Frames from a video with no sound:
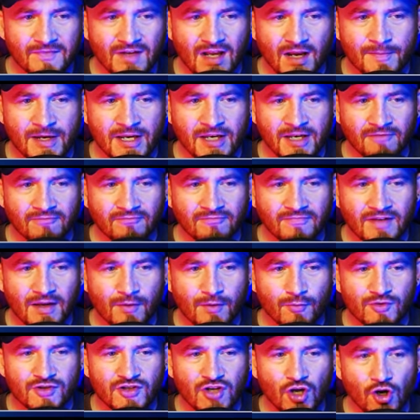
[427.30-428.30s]
I mean,
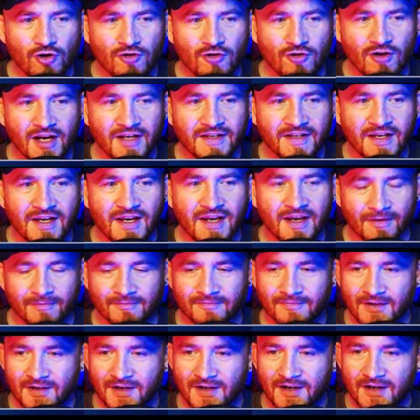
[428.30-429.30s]
it was her idea.
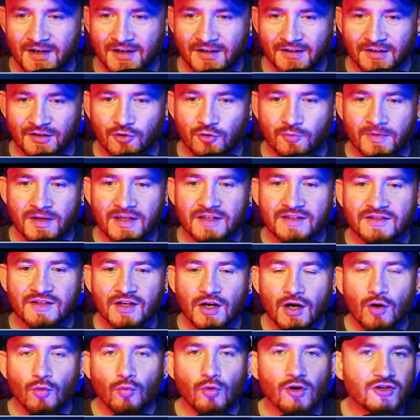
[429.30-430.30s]
Little Miss,
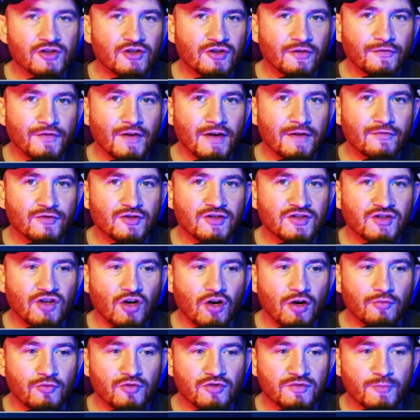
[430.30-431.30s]
what's your favourite
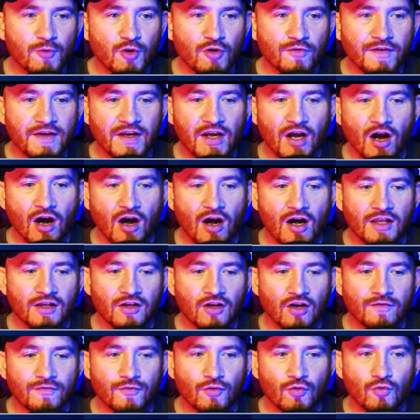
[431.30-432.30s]
Star Wars movie? I
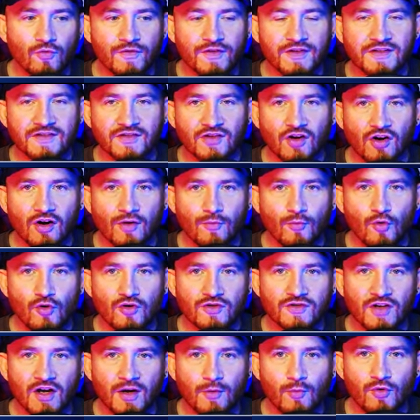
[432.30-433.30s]
love all the Star
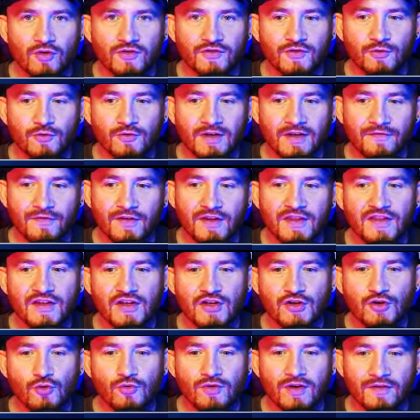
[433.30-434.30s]
Wars, I want to live in
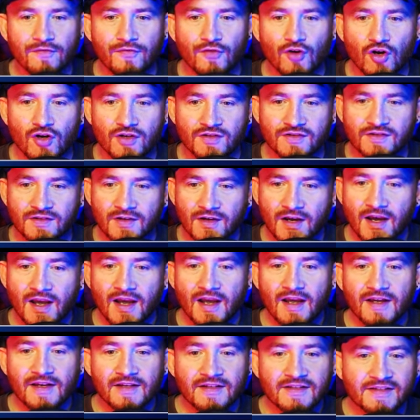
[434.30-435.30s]
the universe.
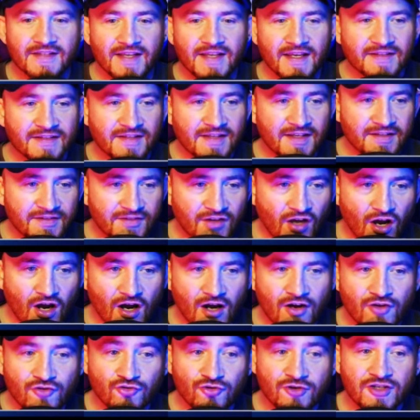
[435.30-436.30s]
Sets this
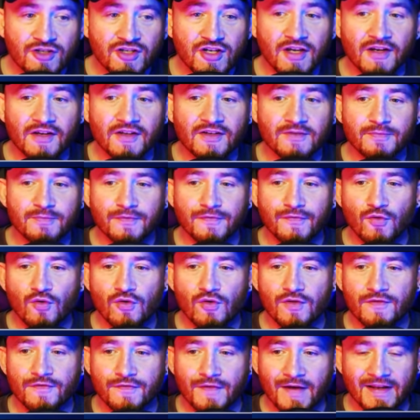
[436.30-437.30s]
100 years
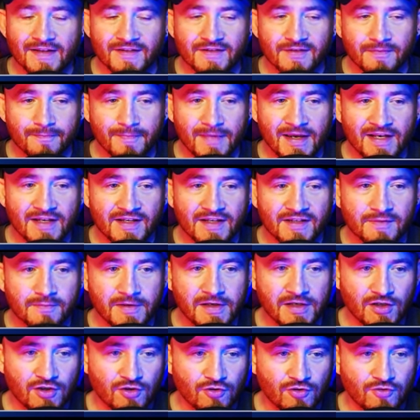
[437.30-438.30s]
before The Phantom Menace,
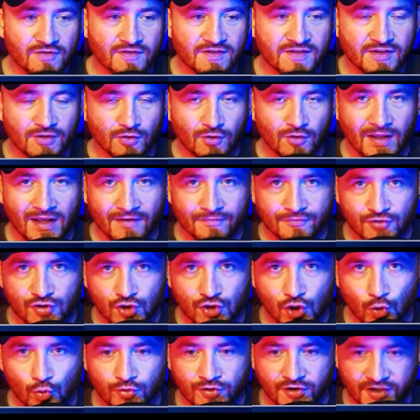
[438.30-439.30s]
meaning you can still have
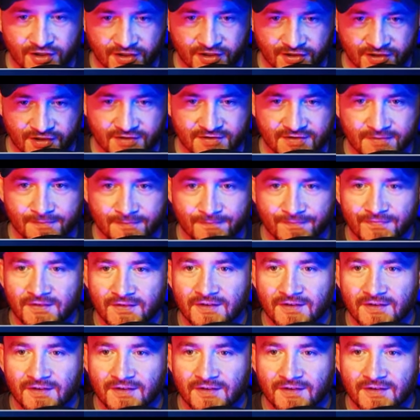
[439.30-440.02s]
Yoda in it.